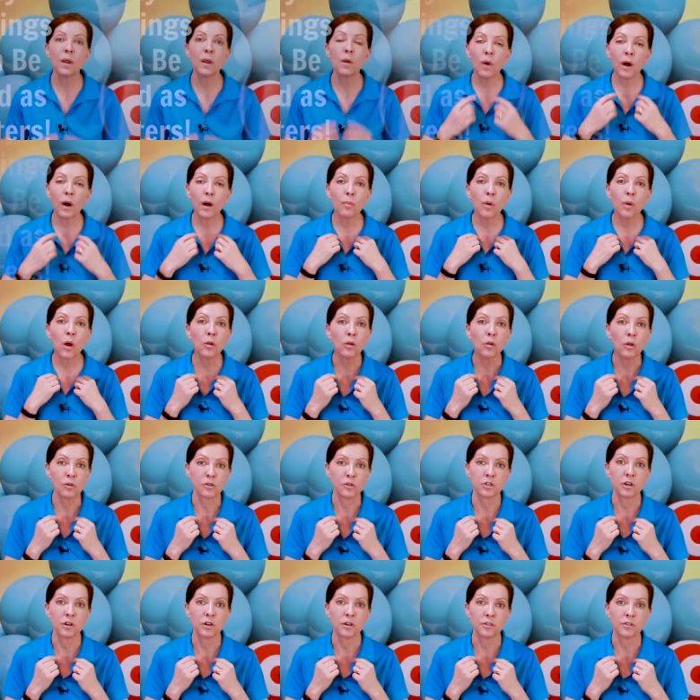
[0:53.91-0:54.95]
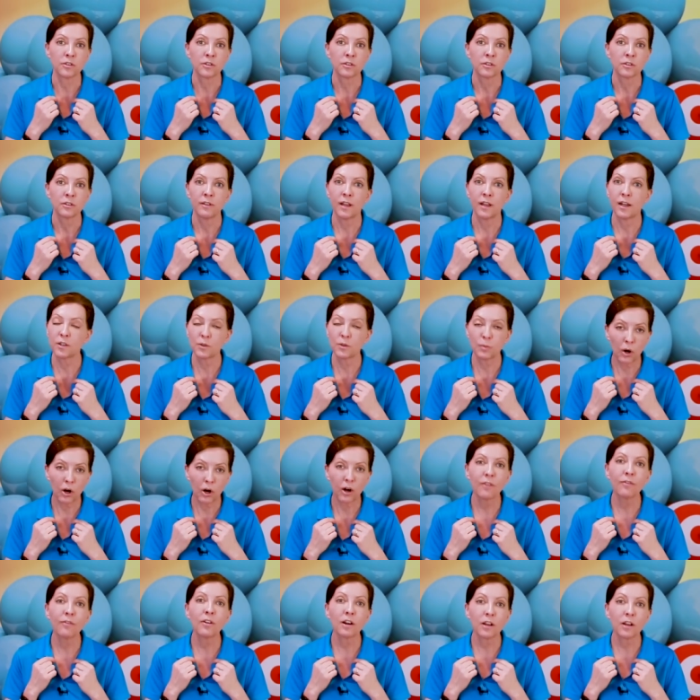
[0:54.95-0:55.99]
We wear polo shirts. That is
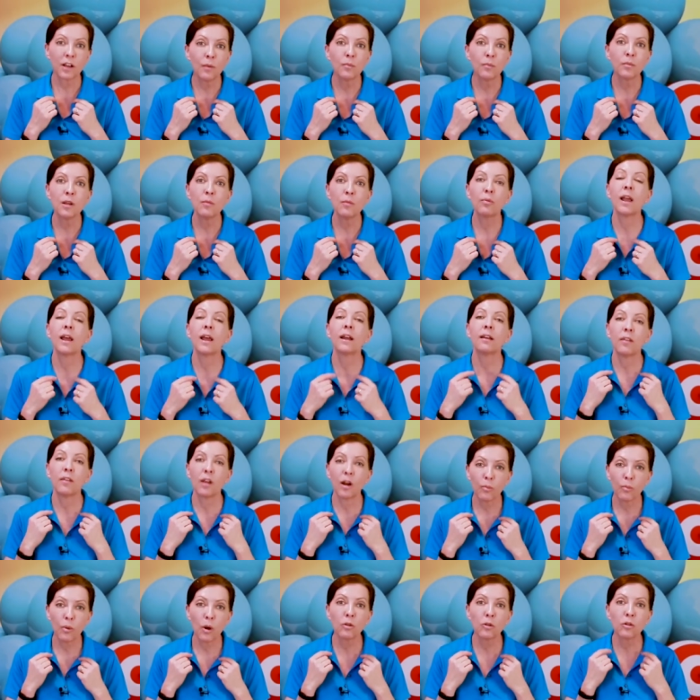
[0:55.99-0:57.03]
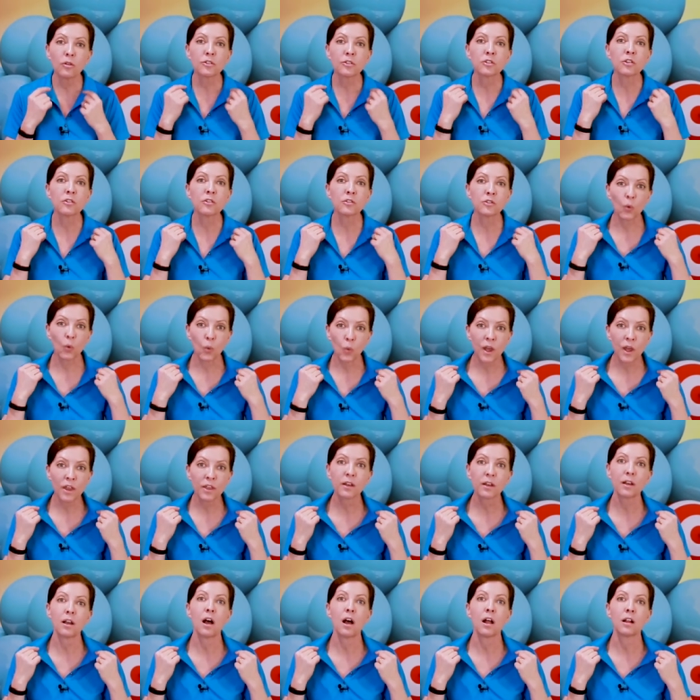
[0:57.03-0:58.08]
part of our company brand. They are polo shirts
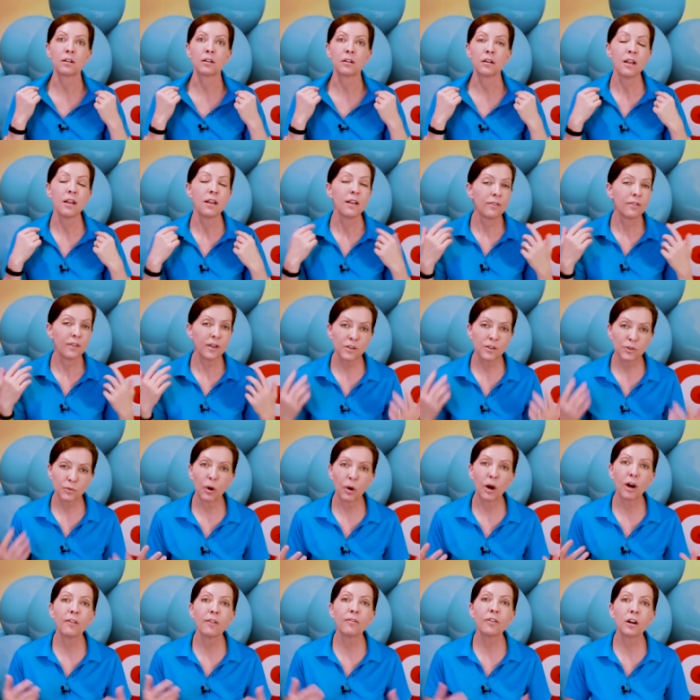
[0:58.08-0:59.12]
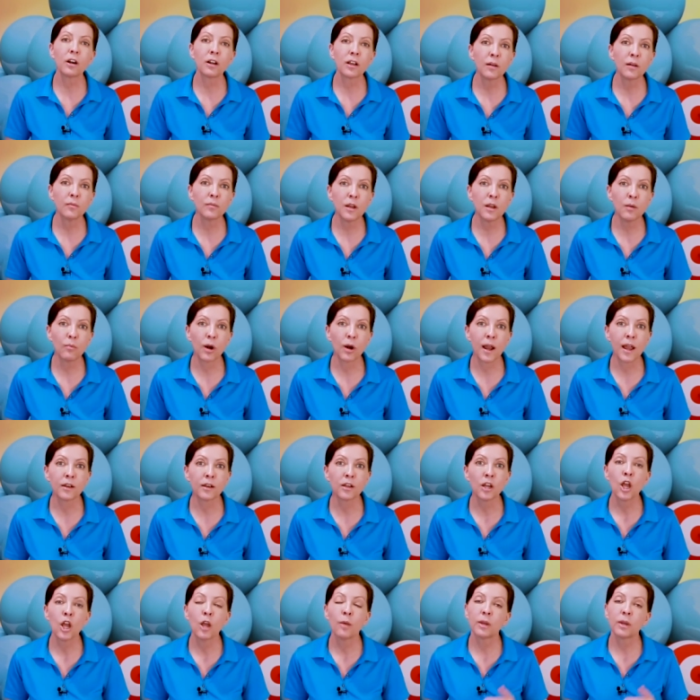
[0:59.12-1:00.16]
with a collar. That is part of our company
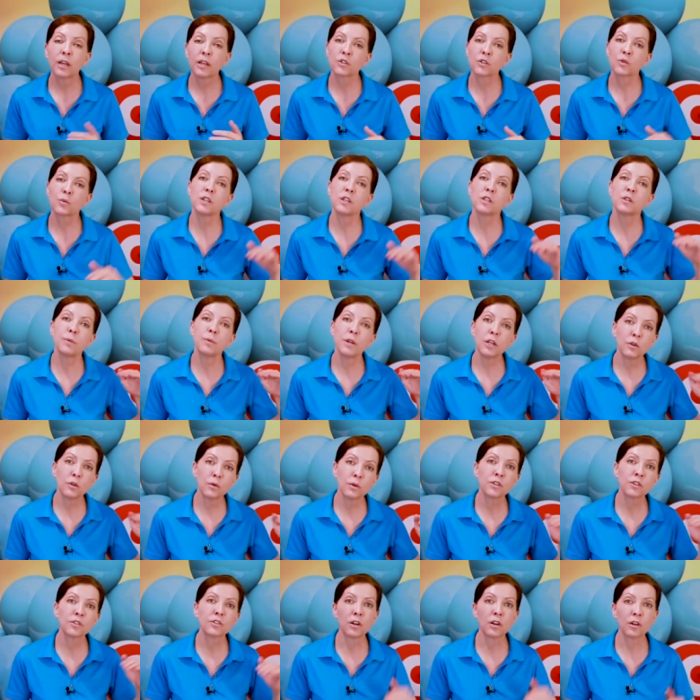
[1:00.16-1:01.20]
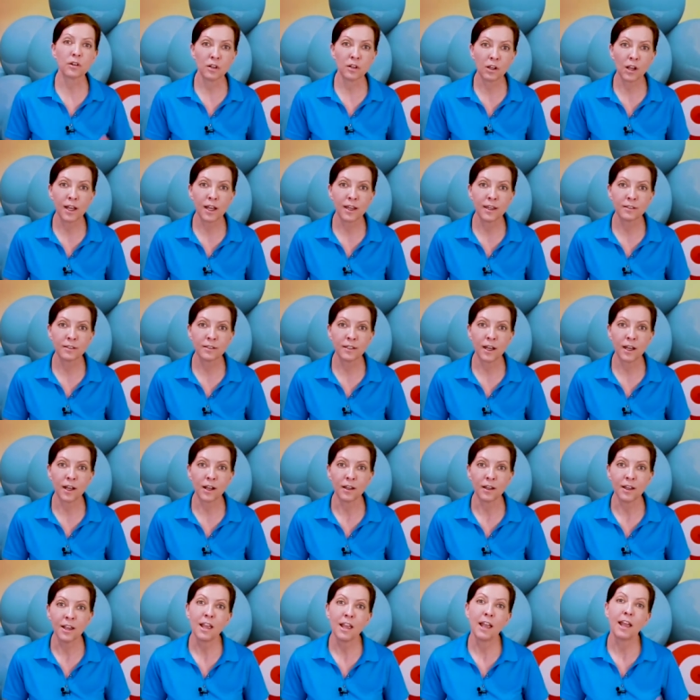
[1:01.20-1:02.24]
brand because we speak to a certain
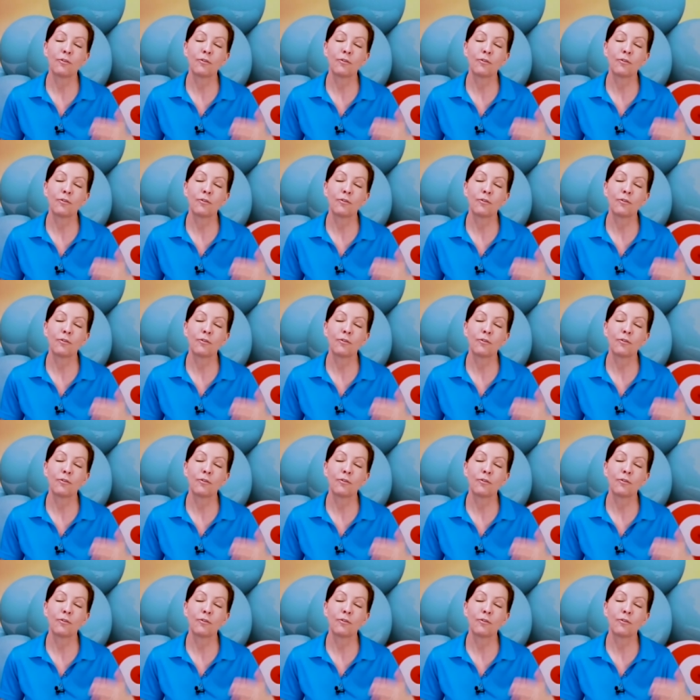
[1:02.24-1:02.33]
clientele.